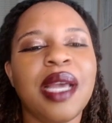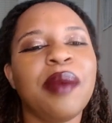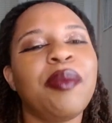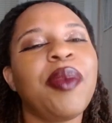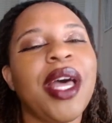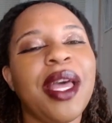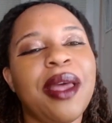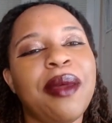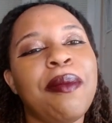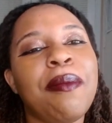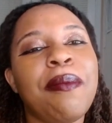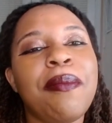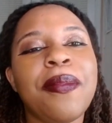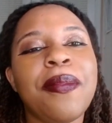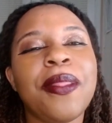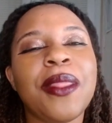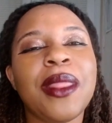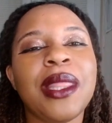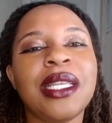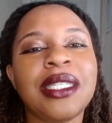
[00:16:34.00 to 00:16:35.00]
But
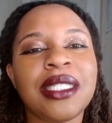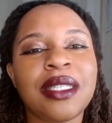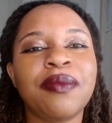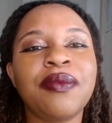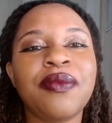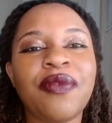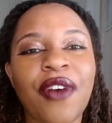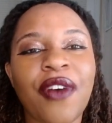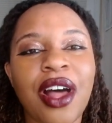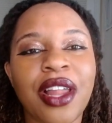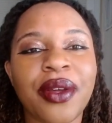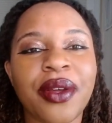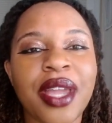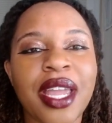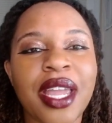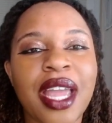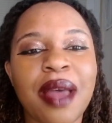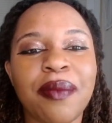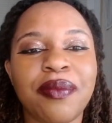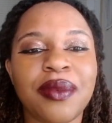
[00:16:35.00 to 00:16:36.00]
some
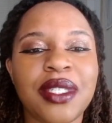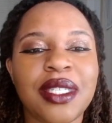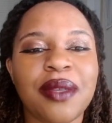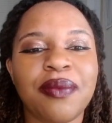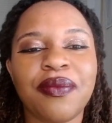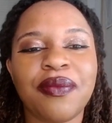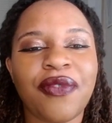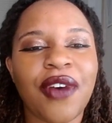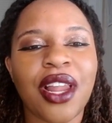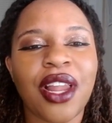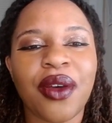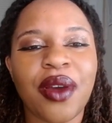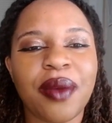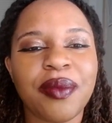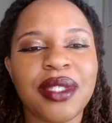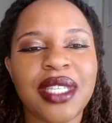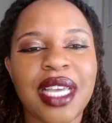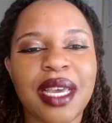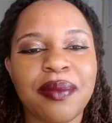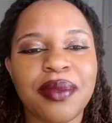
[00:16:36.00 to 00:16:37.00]
follow-up
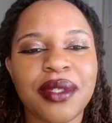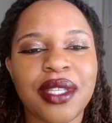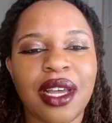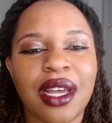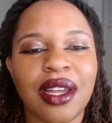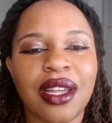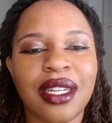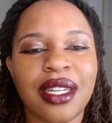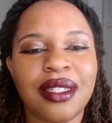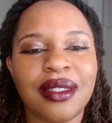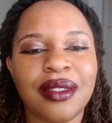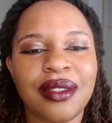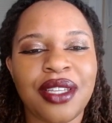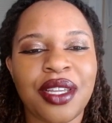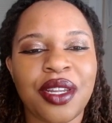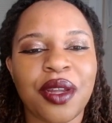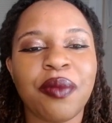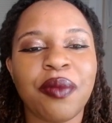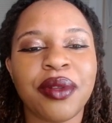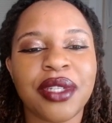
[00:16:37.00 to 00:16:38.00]
tips on,
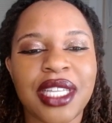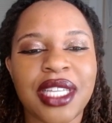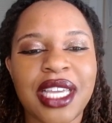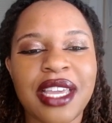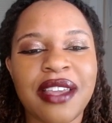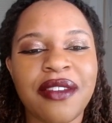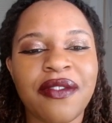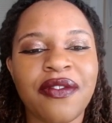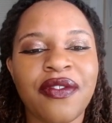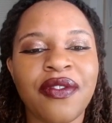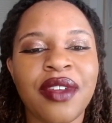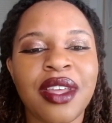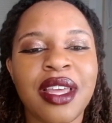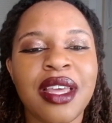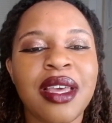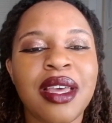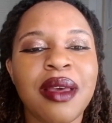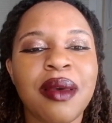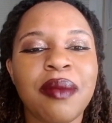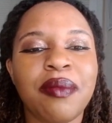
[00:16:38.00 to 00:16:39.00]
belief.
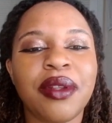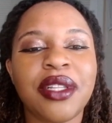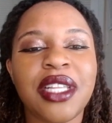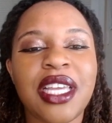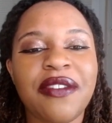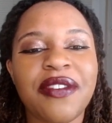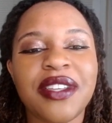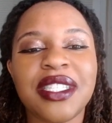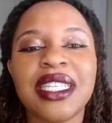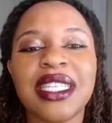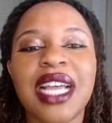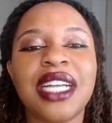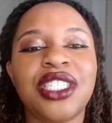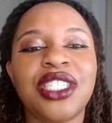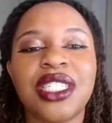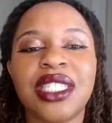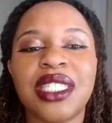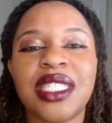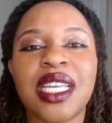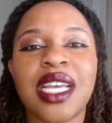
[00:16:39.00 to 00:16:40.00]
Belief is not
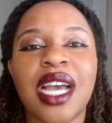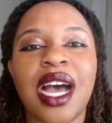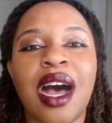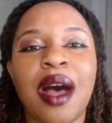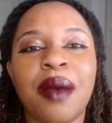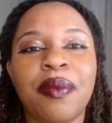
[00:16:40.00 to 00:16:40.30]
the